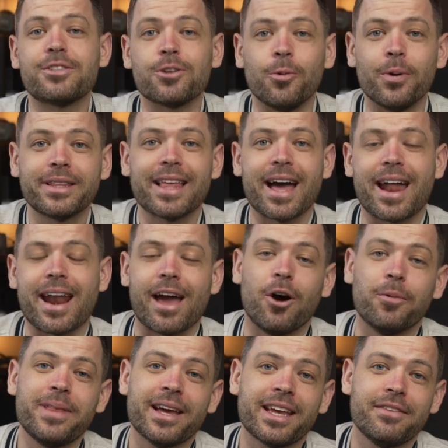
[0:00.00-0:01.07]
And so with that, I
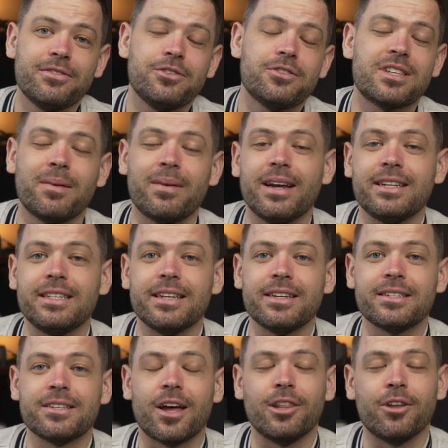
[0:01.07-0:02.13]
hope that gives you some
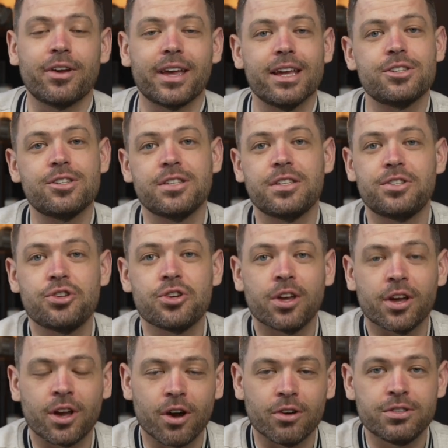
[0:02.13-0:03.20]
ideas on locations that you
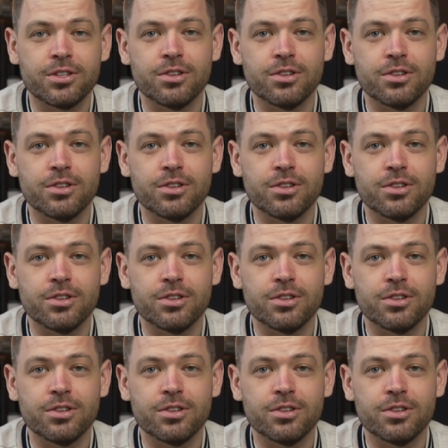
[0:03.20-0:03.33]
can go